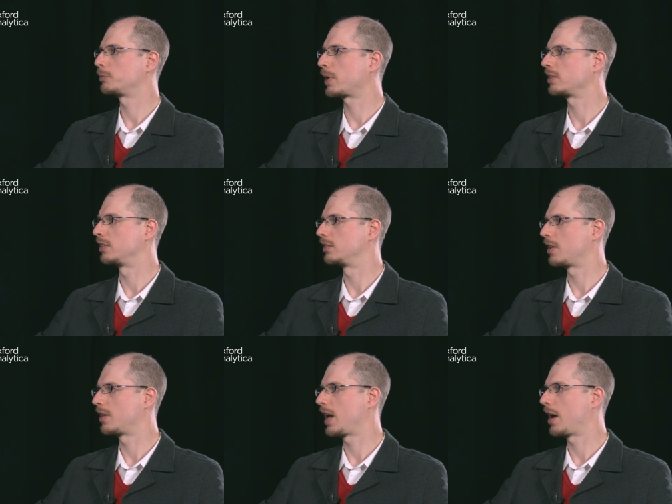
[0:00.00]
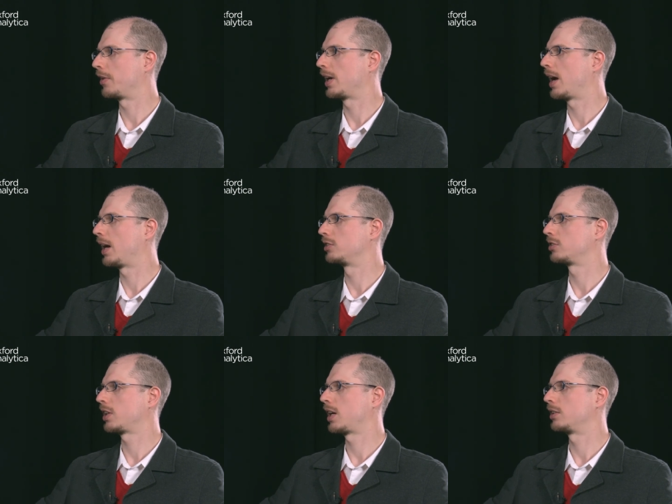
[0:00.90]
presence in the area
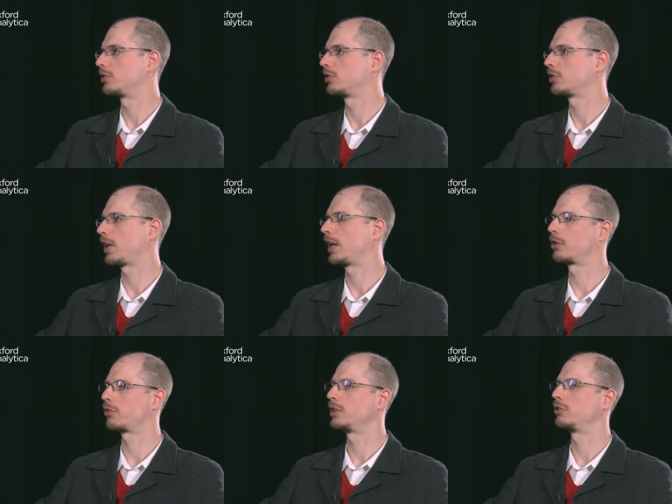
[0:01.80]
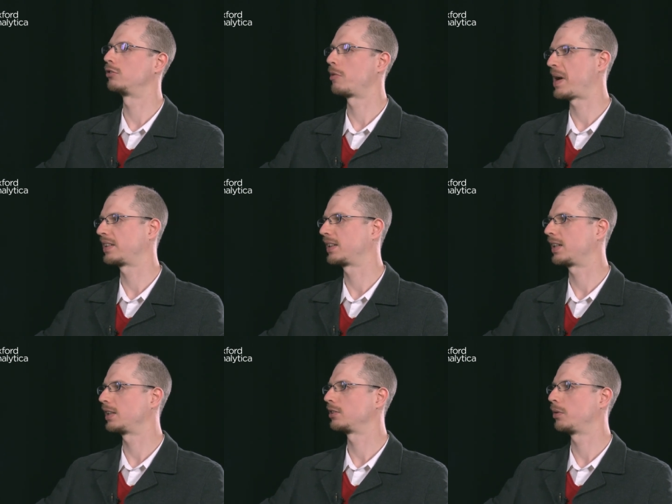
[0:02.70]
has has increased
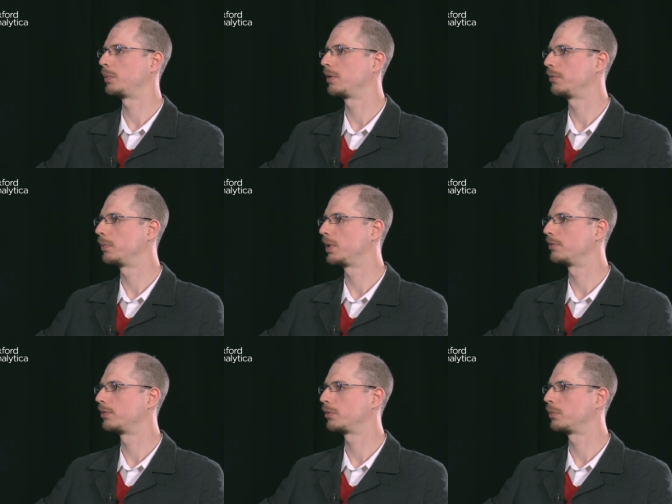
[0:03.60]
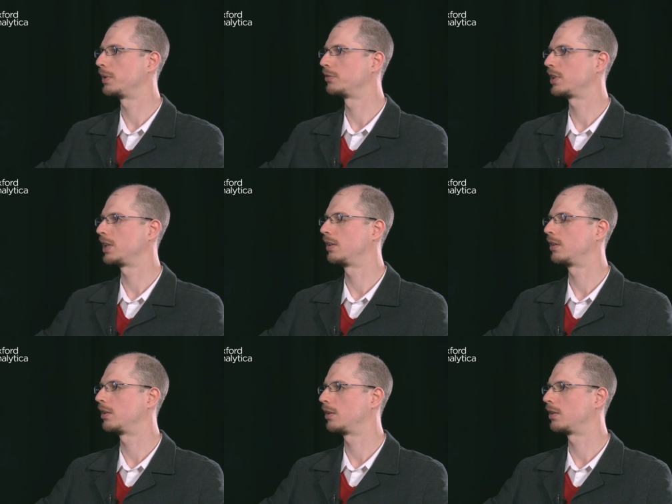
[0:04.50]
dramatically. So we, we've we've
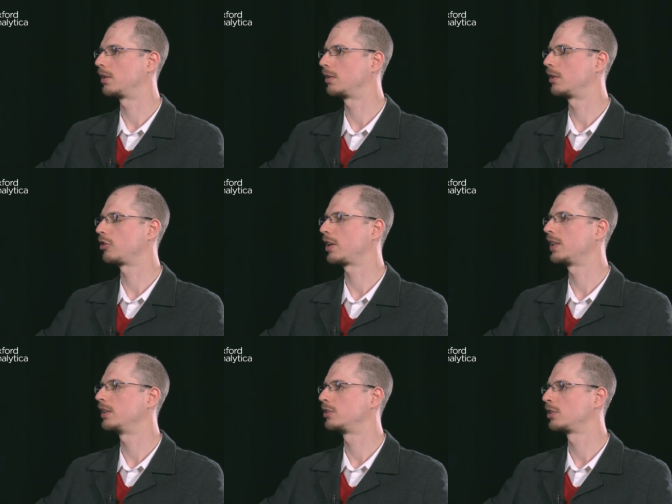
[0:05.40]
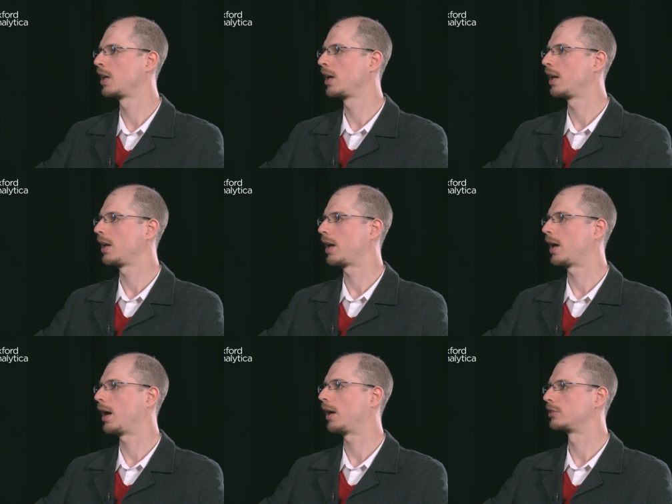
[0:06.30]
seen the the, the Chinese
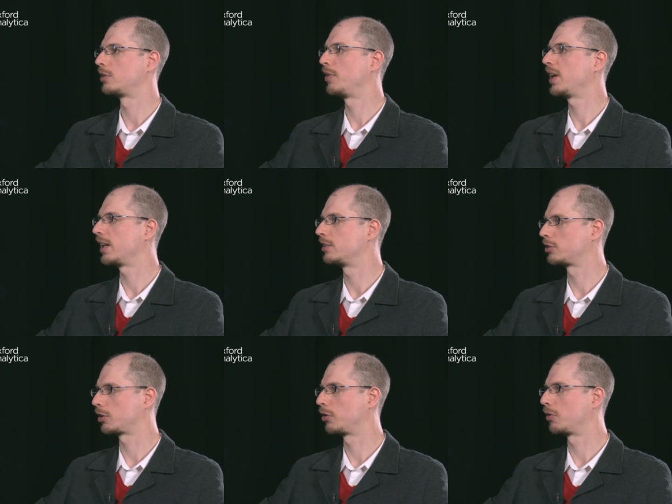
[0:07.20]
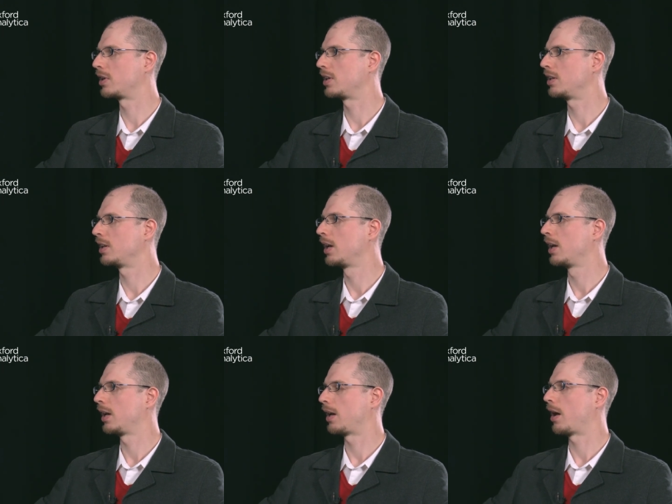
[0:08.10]
uh, civilian security
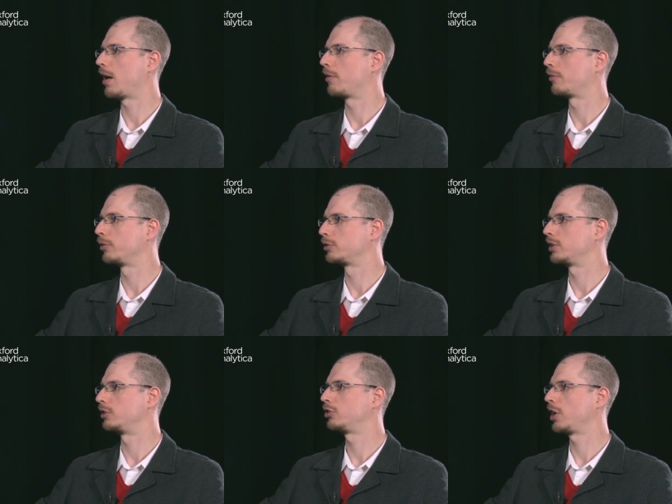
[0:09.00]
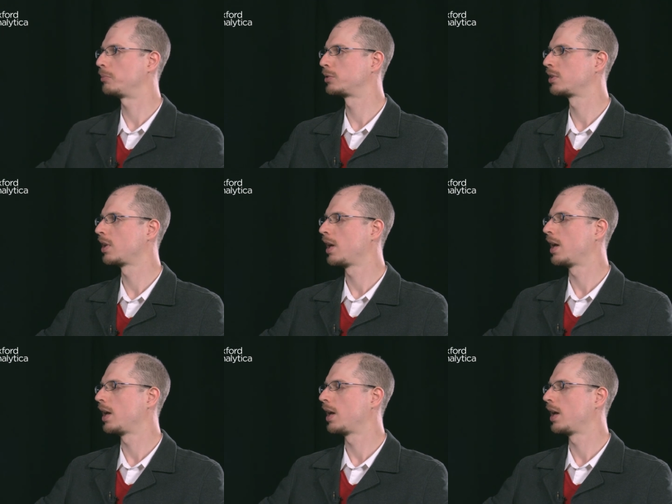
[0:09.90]
uh, forces ships